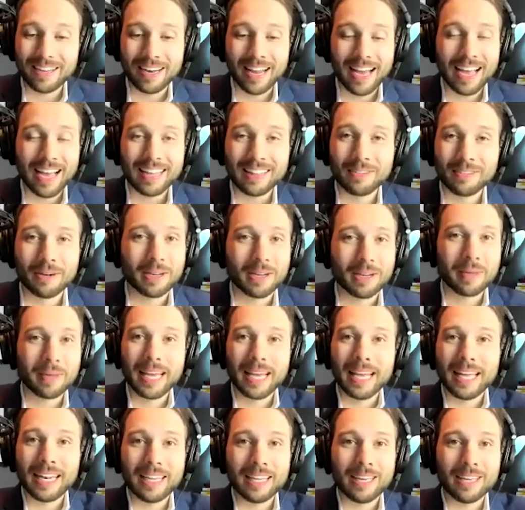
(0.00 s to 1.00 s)
highly recommend
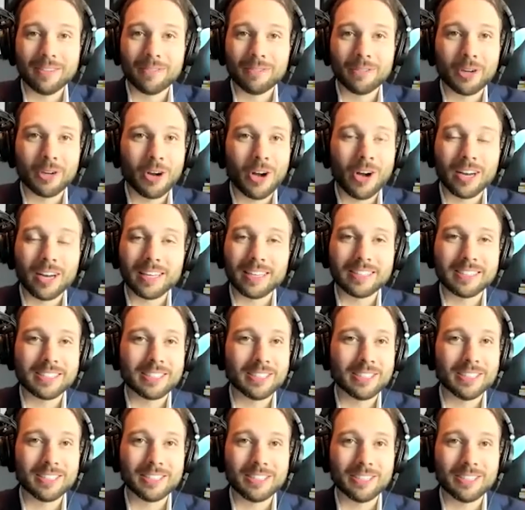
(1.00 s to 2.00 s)
any of your audience
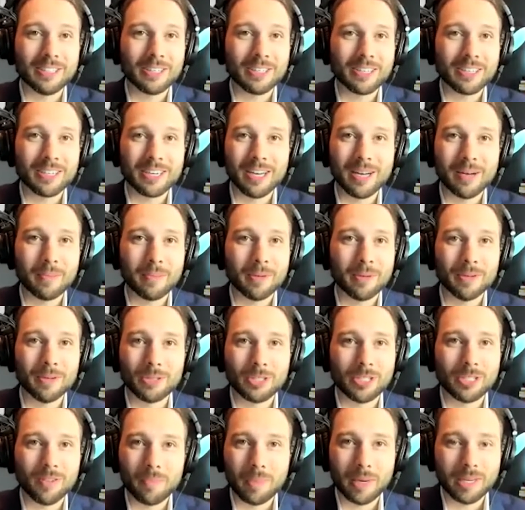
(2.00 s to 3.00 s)
to look it up. It was
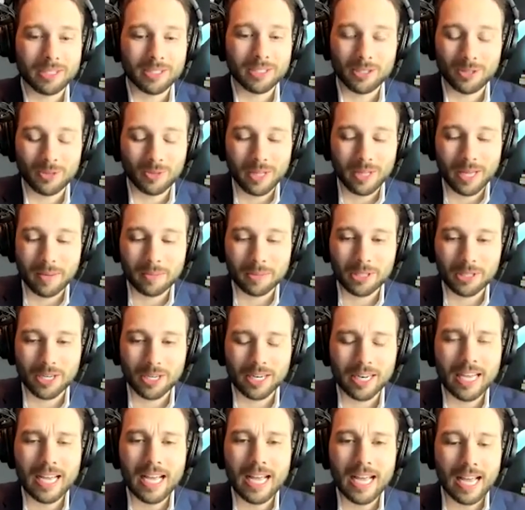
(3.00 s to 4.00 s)
Jeff Bezos with
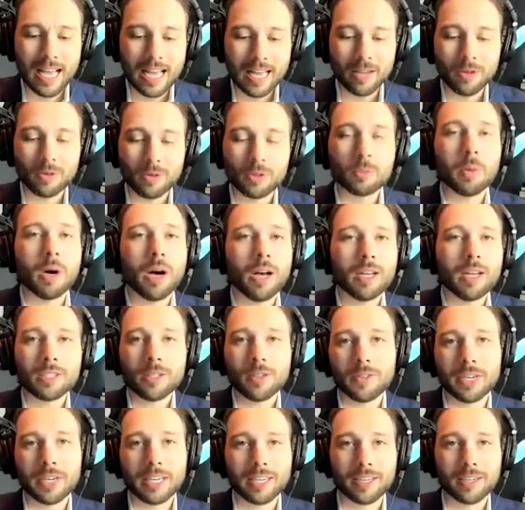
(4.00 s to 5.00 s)
Amazon, and it was positive
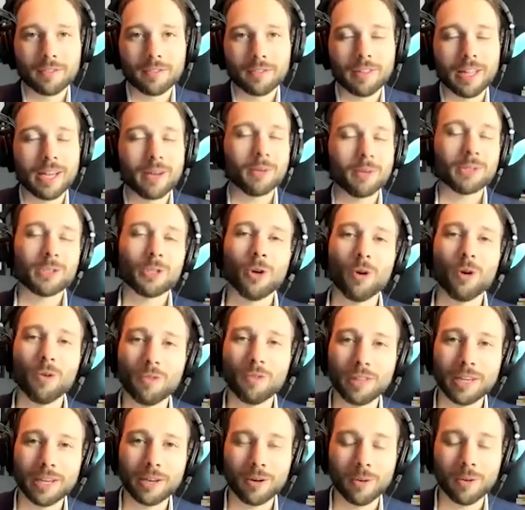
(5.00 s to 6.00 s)
or negative flywheel. So
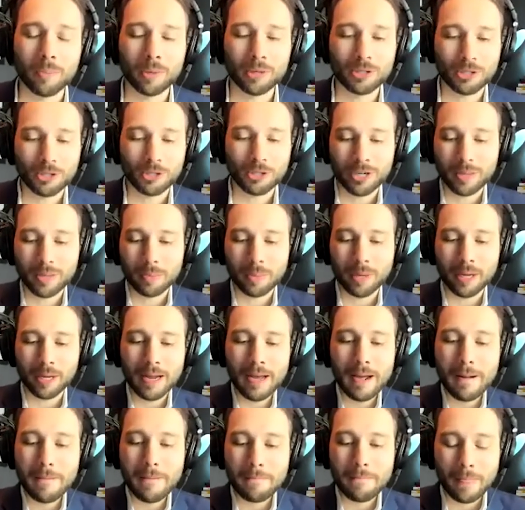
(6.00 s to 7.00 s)
hopefully I don't butcher it, but
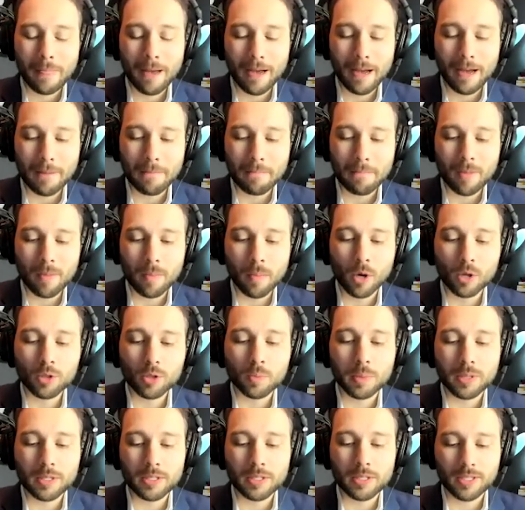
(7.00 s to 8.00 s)
most
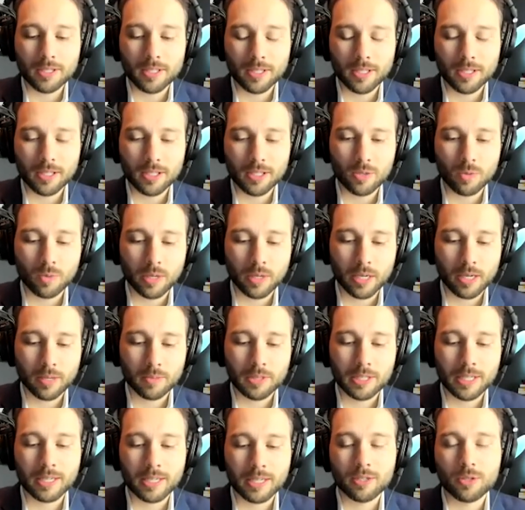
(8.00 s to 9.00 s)
businesses, when it
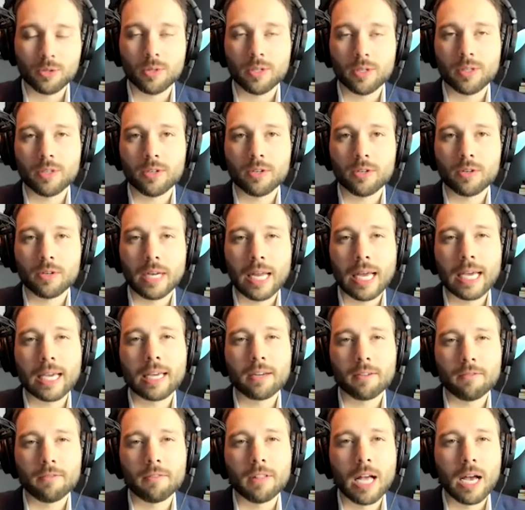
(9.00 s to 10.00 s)
comes down to it, they're
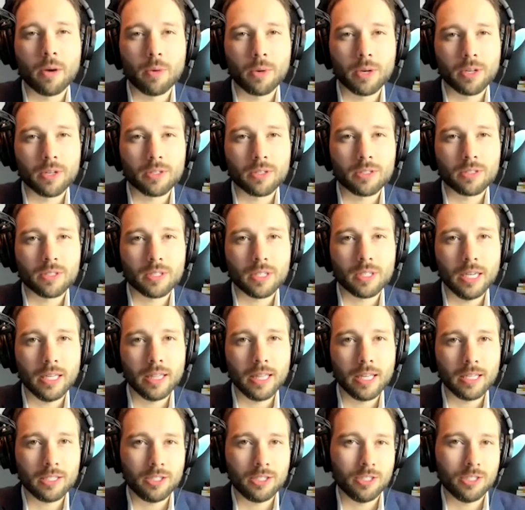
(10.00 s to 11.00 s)
negative flywheels. And
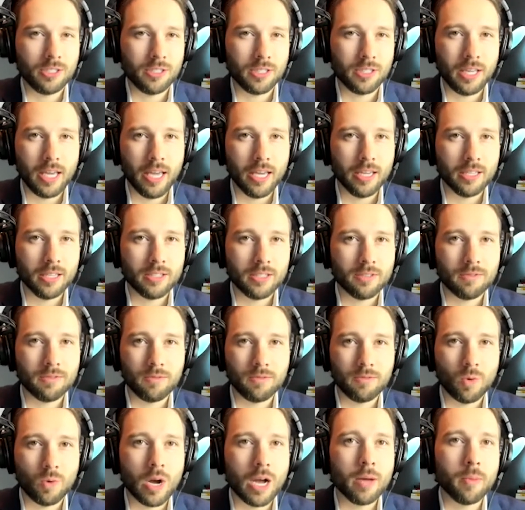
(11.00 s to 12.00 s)
that's just the case of
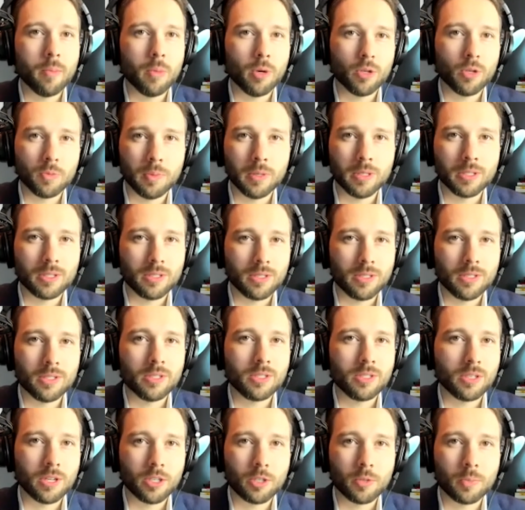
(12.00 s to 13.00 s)
why most businesses
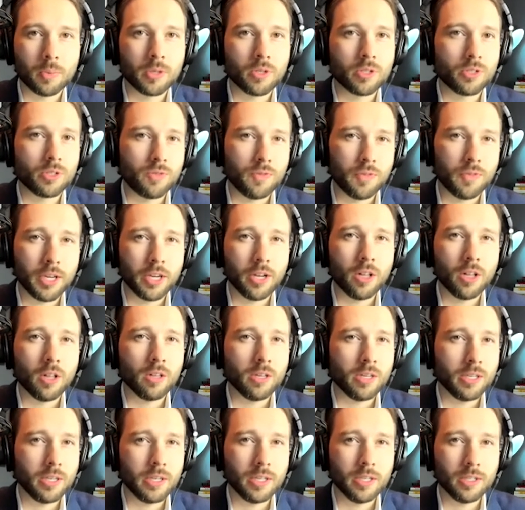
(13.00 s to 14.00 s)
and entrepreneurs fail
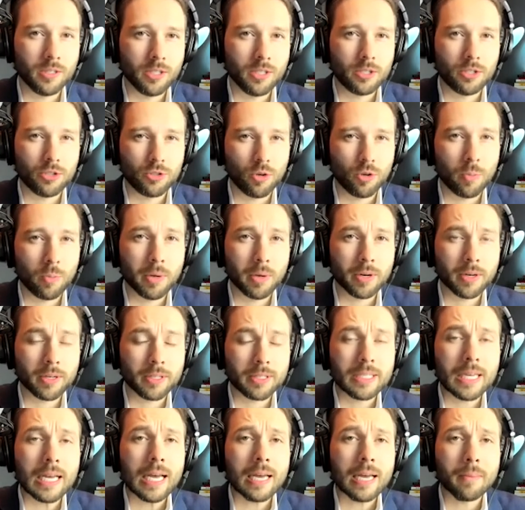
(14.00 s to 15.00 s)
in such a short period of
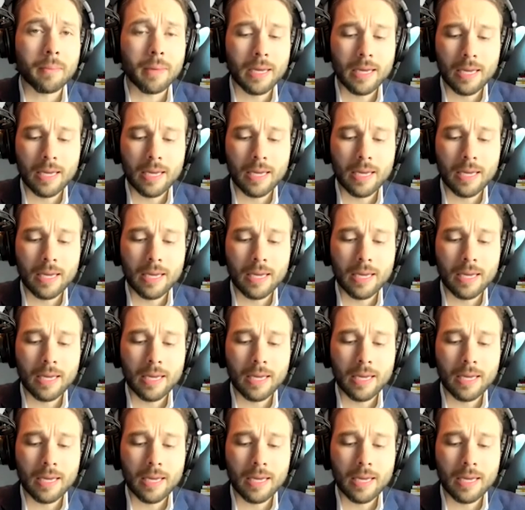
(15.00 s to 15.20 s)
time.